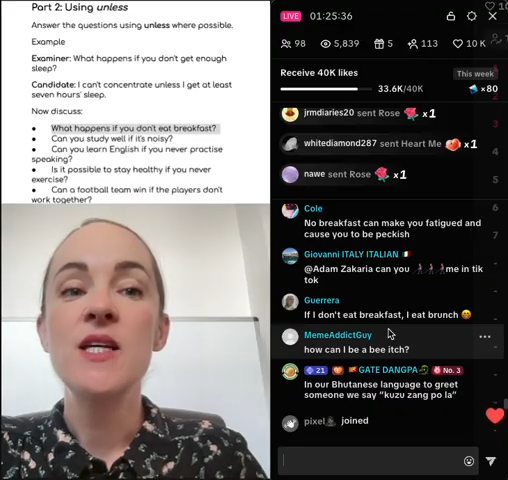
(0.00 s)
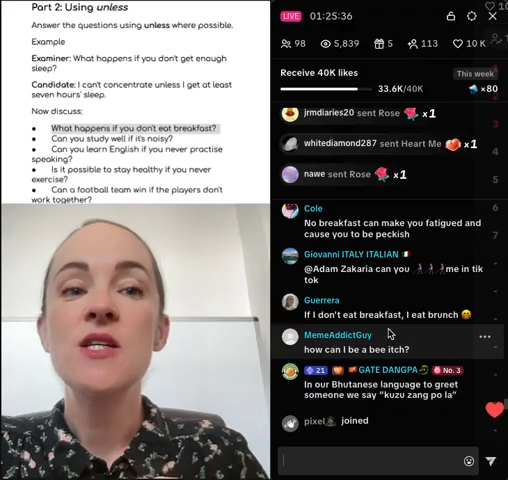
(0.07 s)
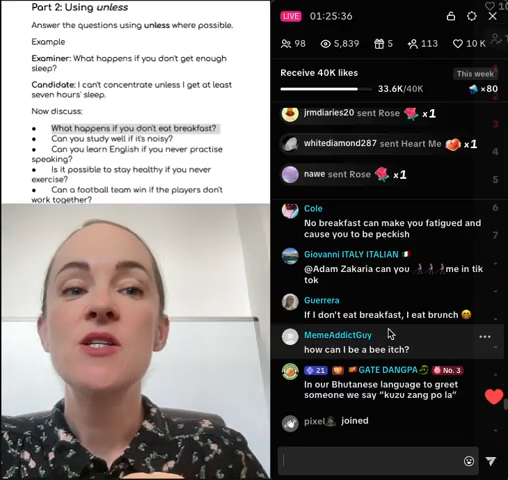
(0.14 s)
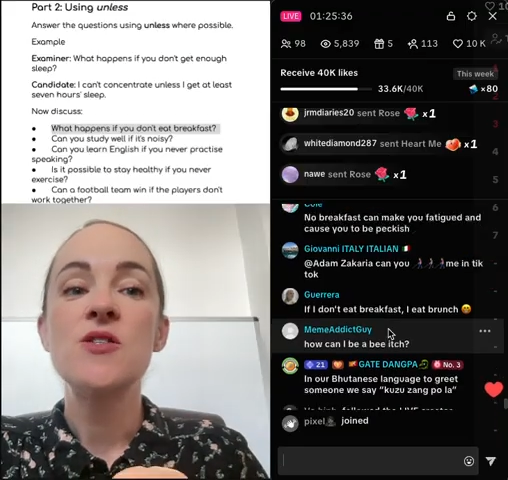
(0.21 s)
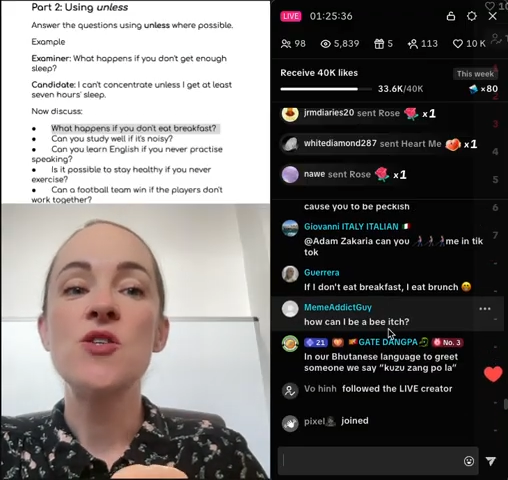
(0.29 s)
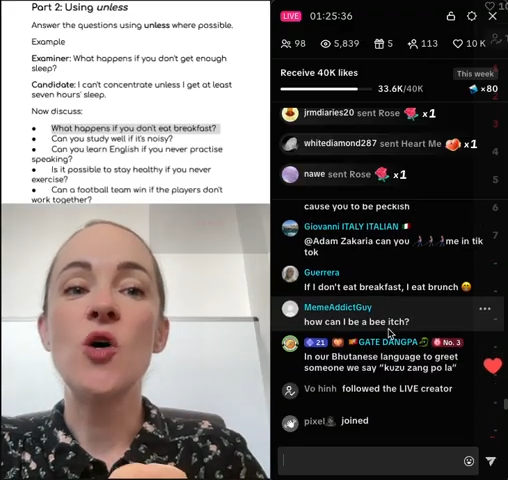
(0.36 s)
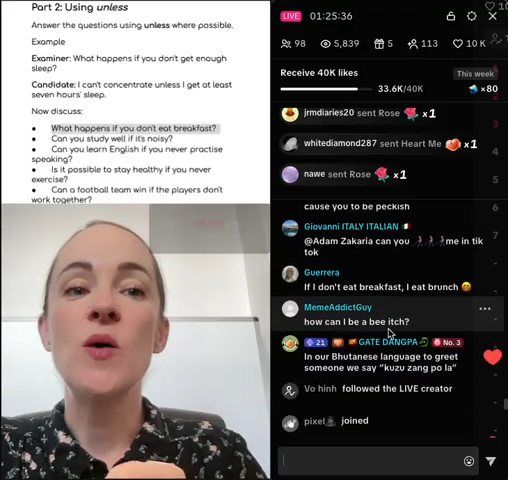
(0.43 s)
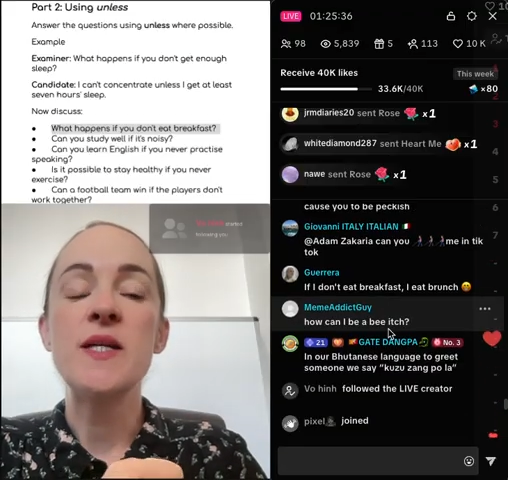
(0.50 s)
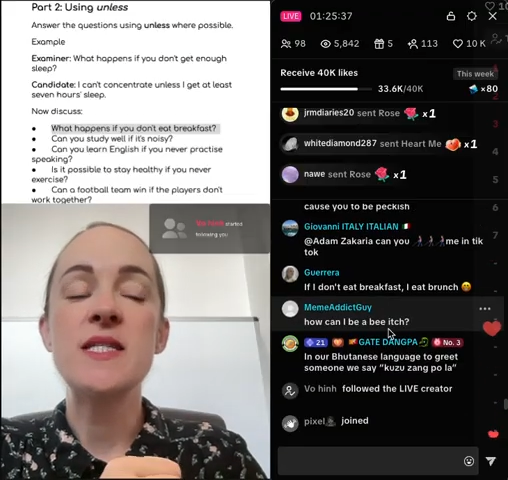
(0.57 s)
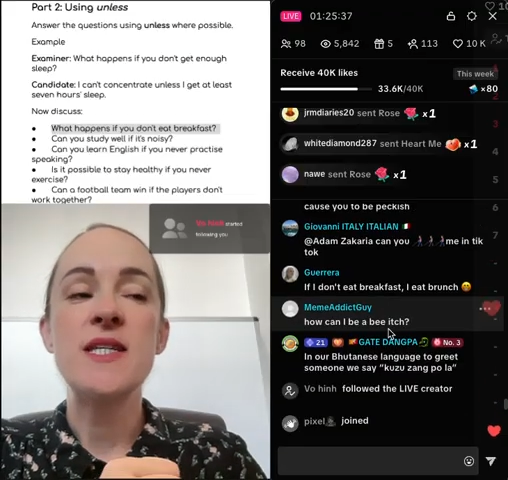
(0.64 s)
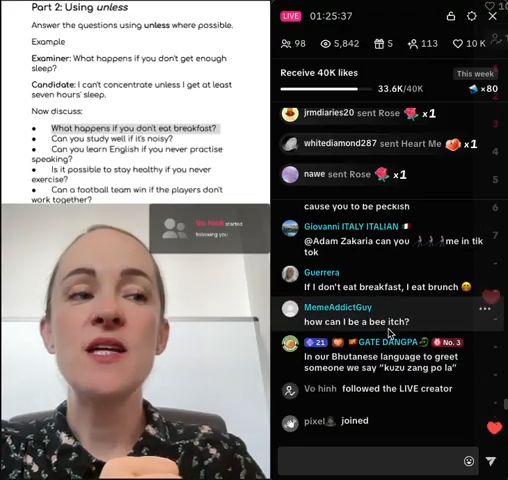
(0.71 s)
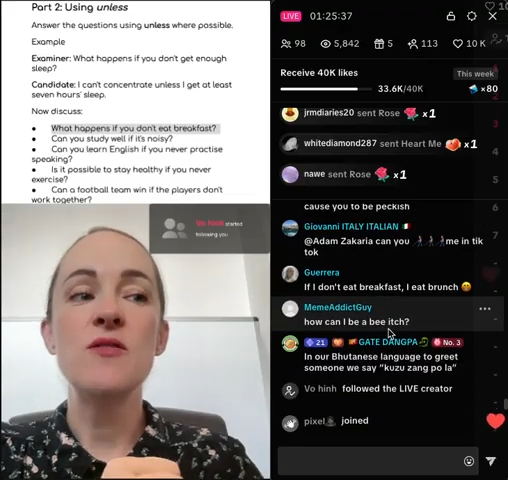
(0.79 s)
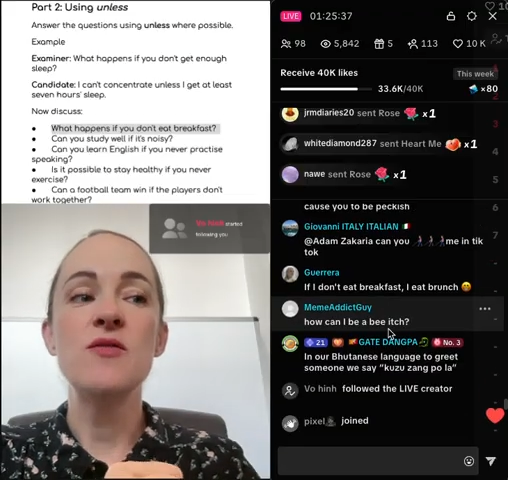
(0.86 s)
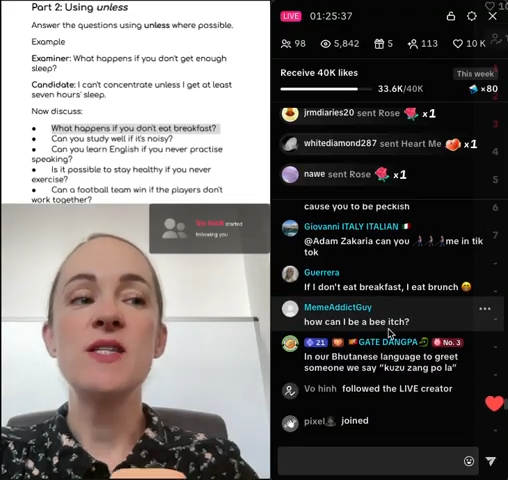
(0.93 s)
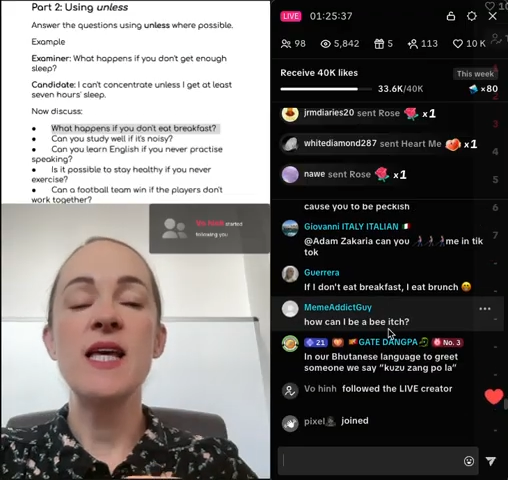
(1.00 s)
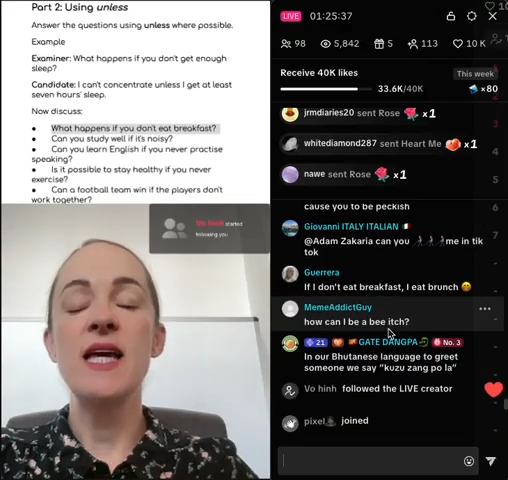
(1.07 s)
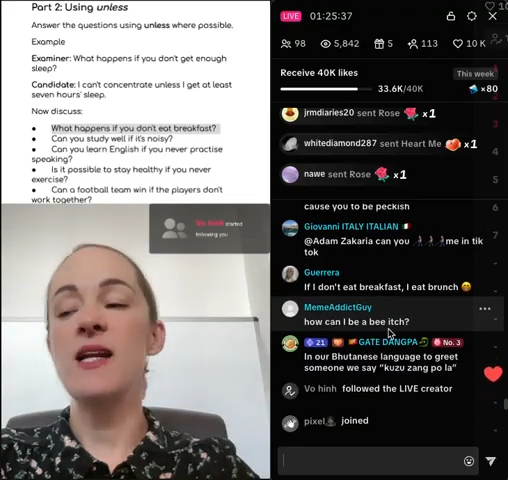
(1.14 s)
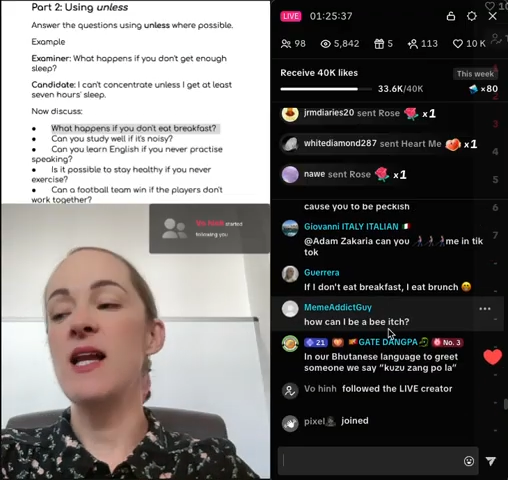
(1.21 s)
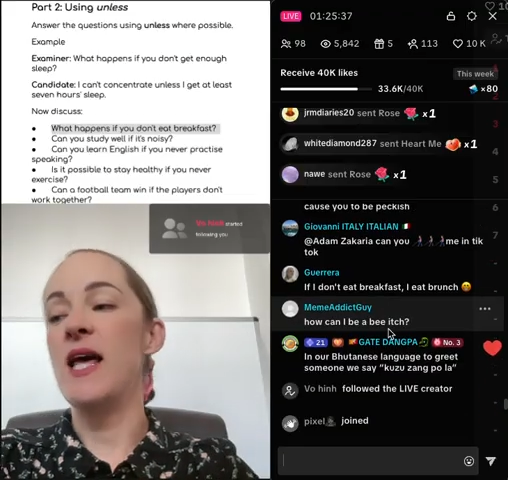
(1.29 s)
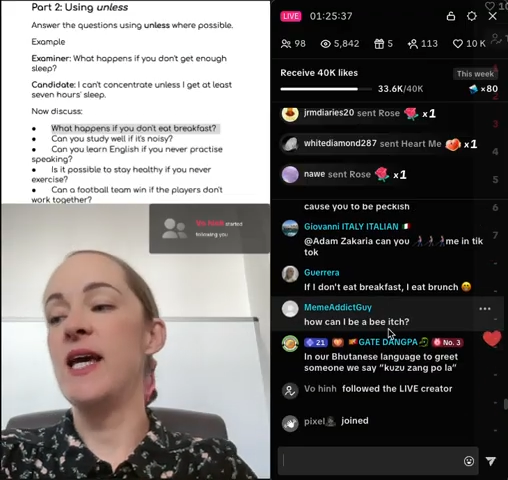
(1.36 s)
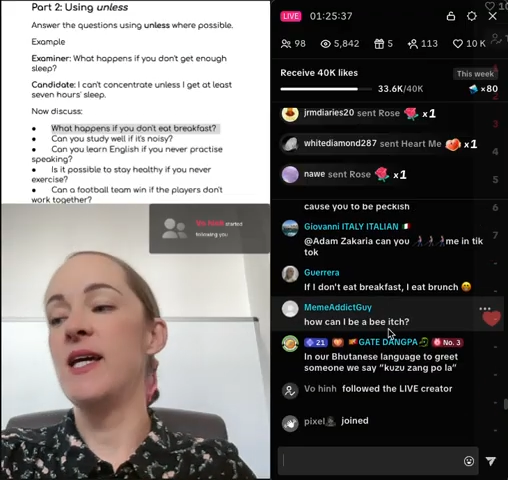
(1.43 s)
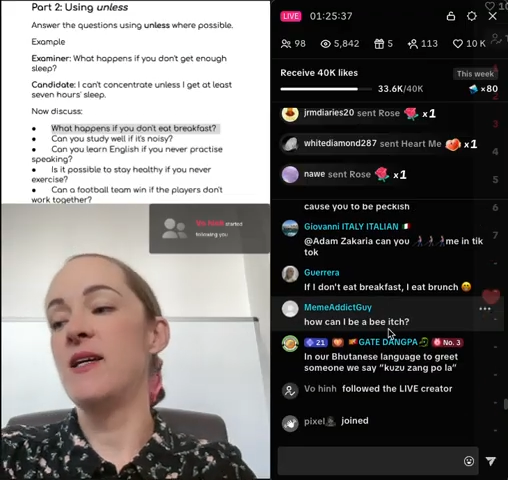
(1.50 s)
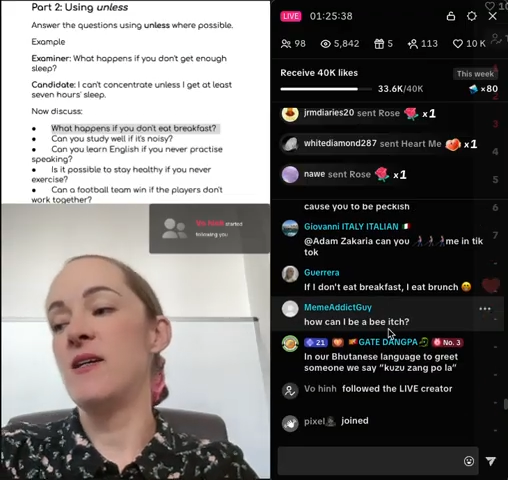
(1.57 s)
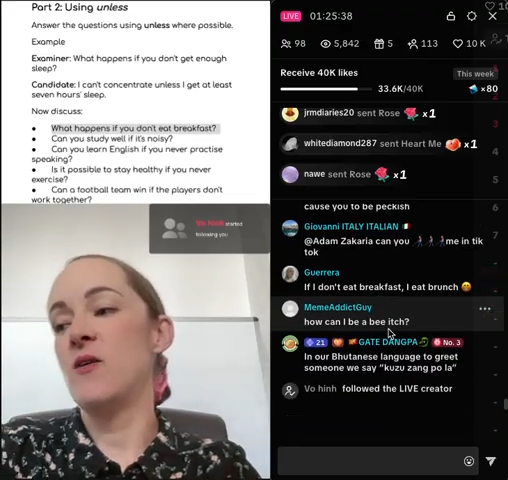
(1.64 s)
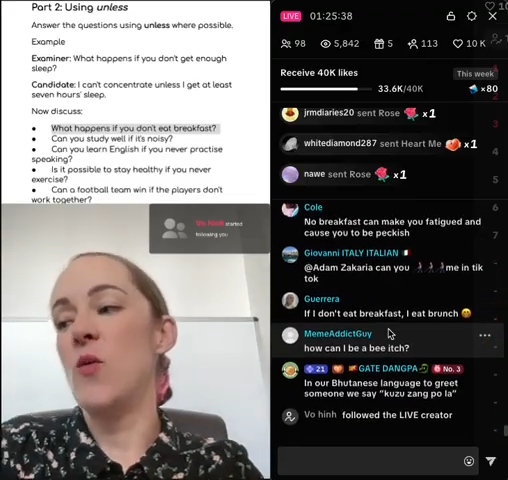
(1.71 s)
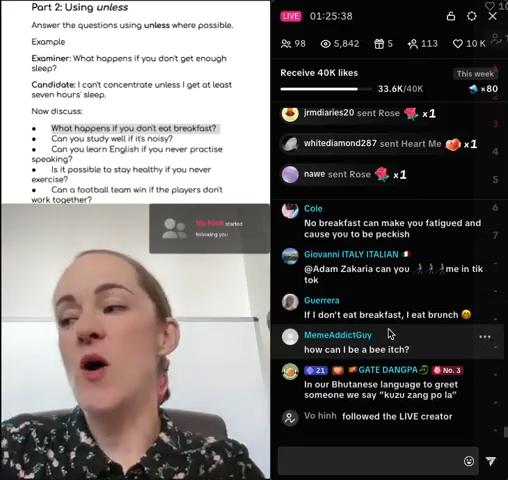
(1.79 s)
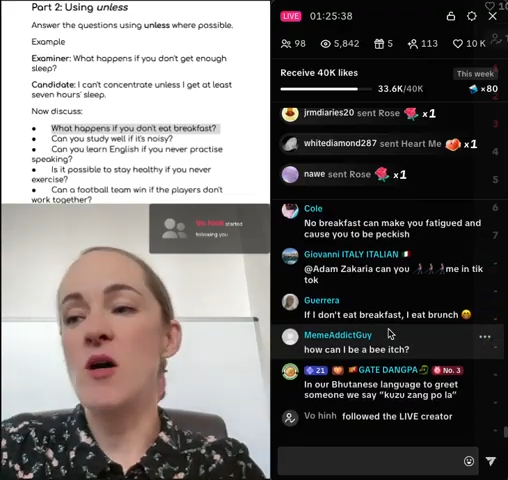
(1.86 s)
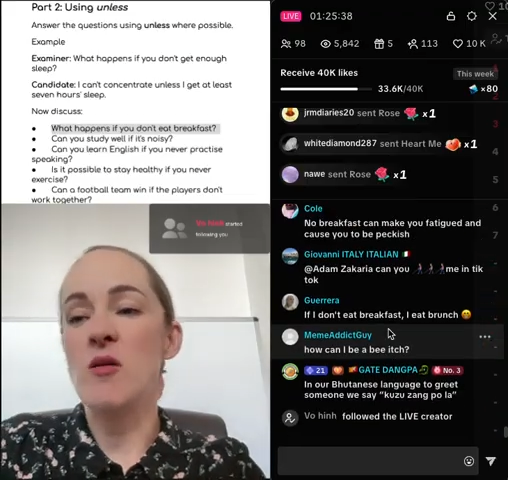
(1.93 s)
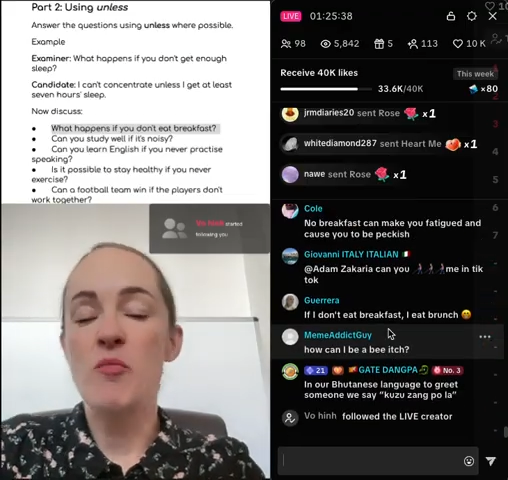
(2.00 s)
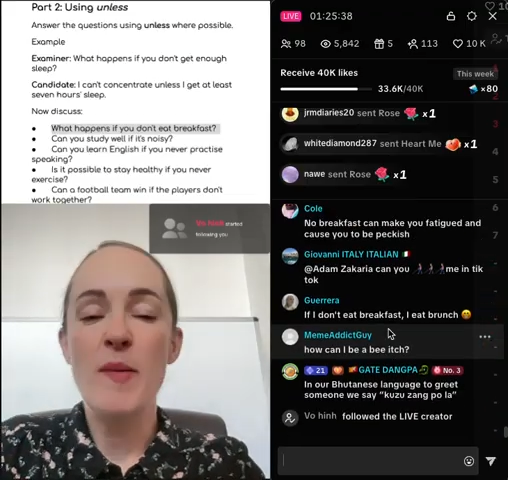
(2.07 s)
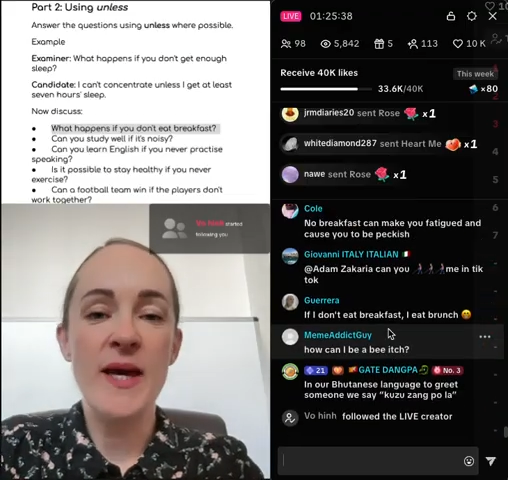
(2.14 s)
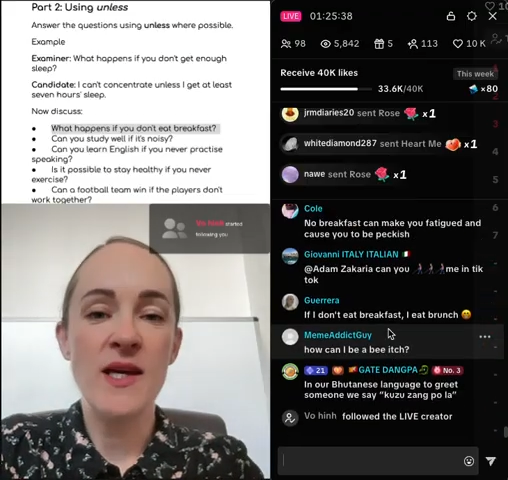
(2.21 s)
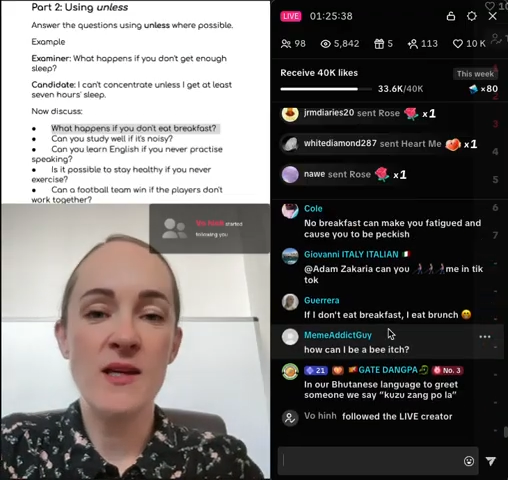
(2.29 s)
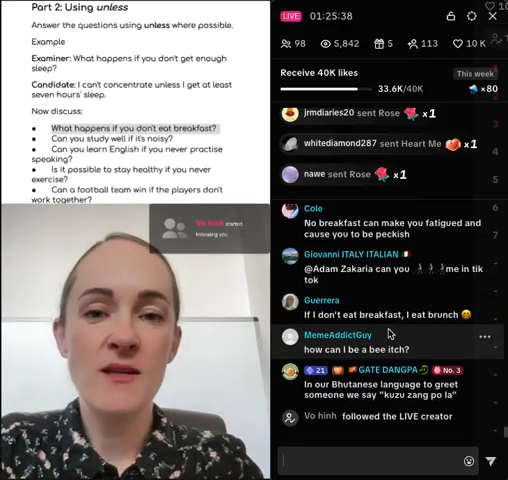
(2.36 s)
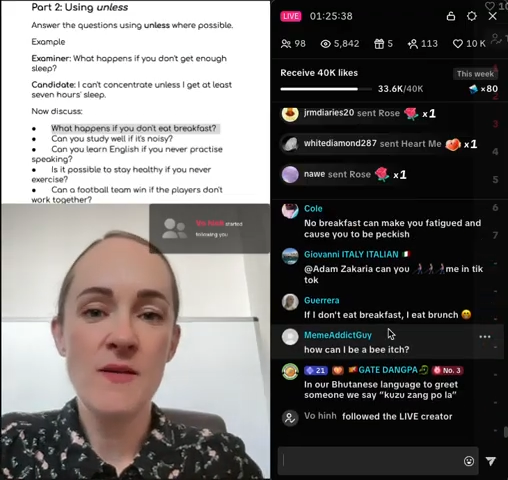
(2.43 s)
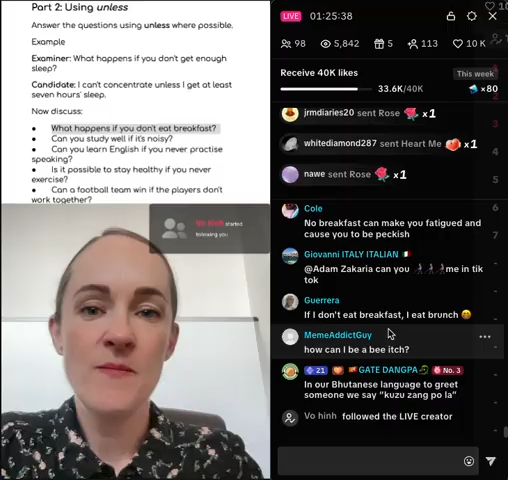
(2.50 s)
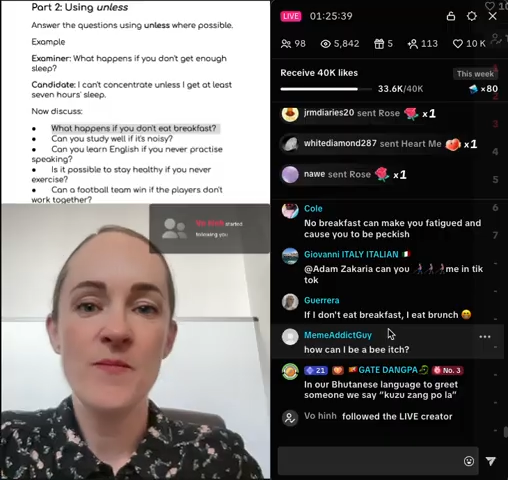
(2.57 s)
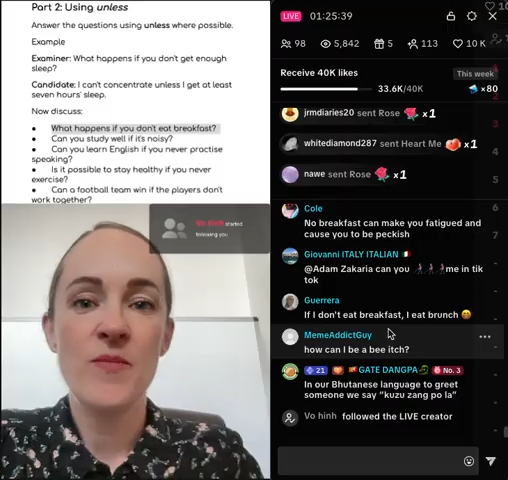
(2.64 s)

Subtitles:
So instead of saying like Huang Peng,